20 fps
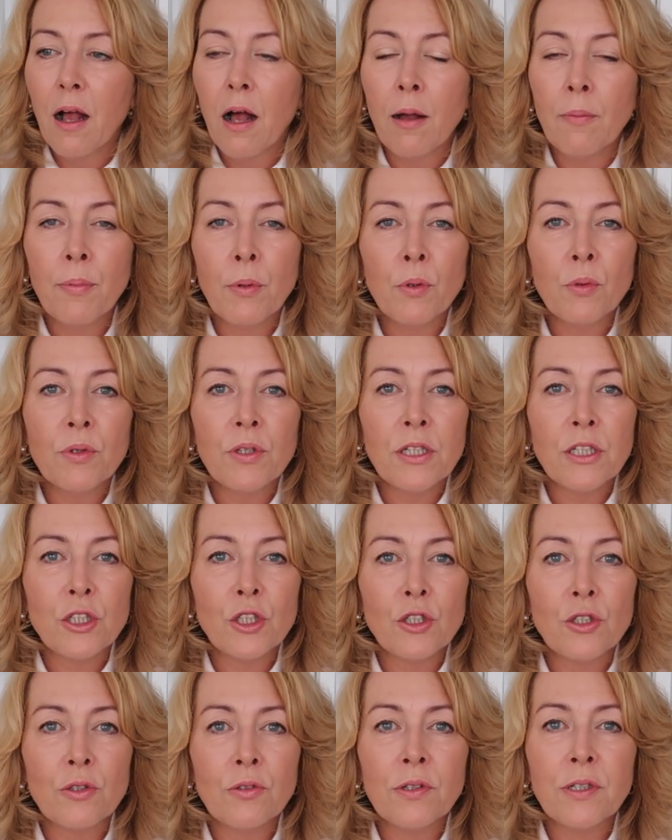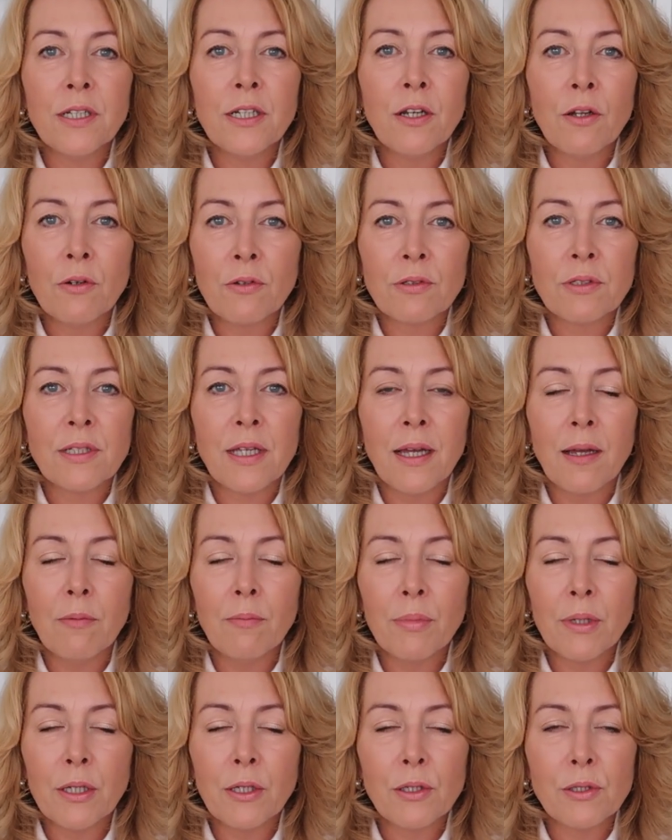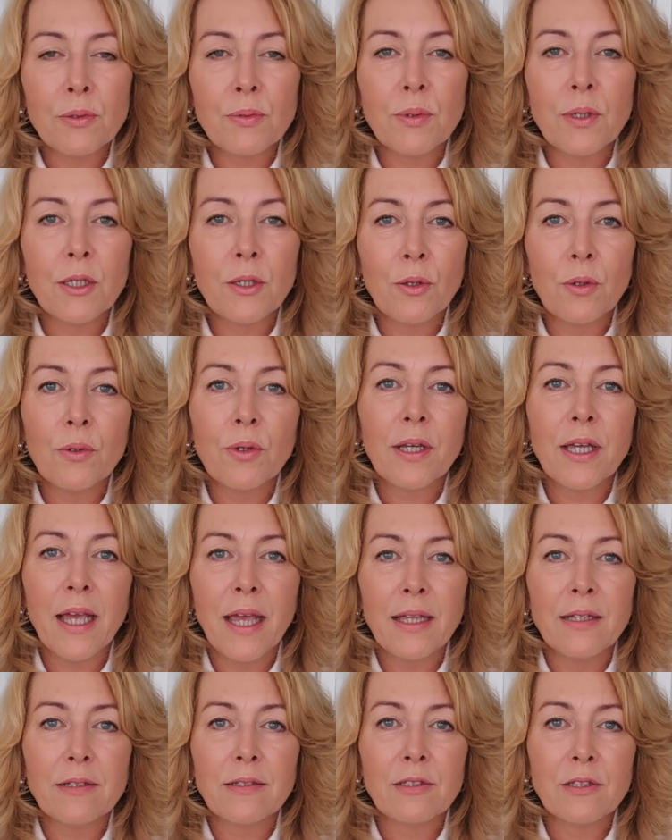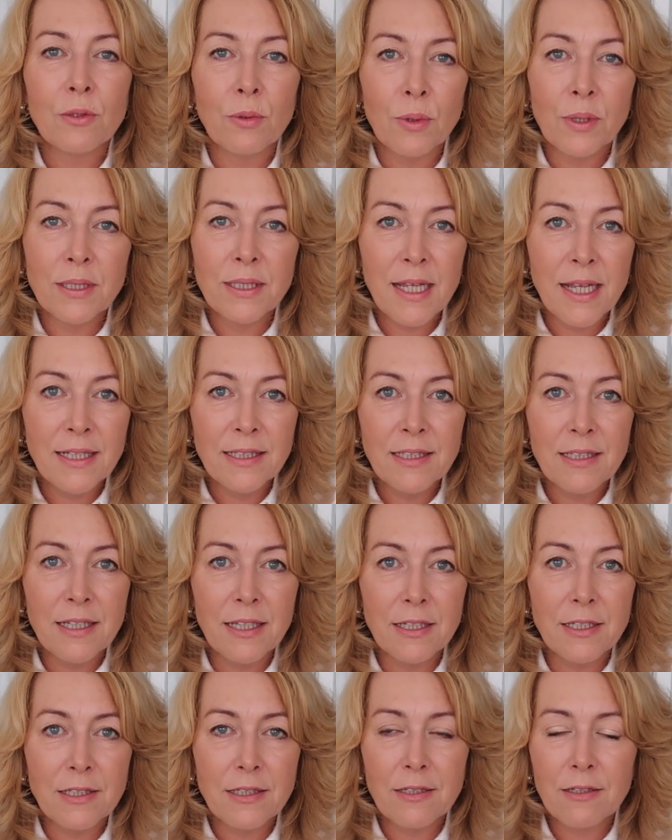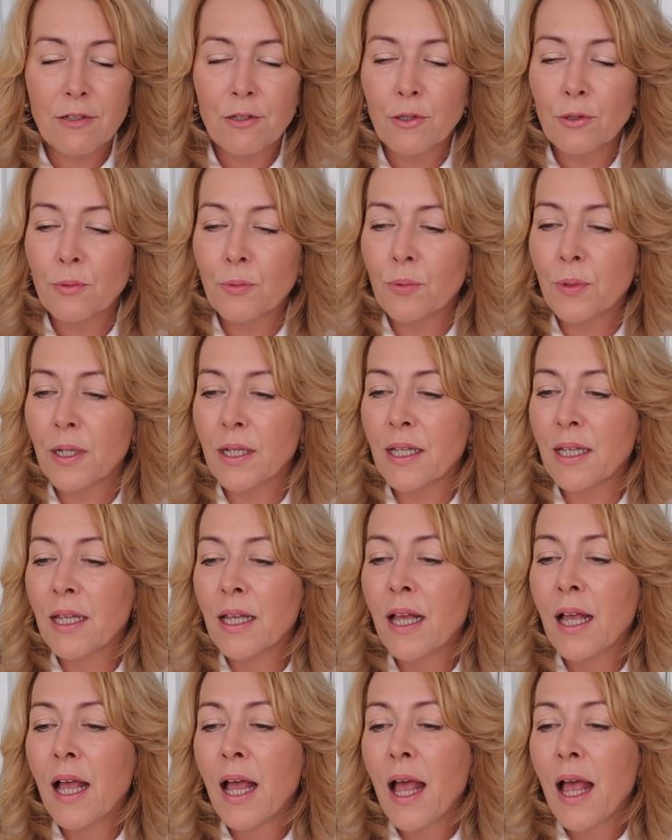I bought this during lockdown because we couldn't get to a dentist, could we?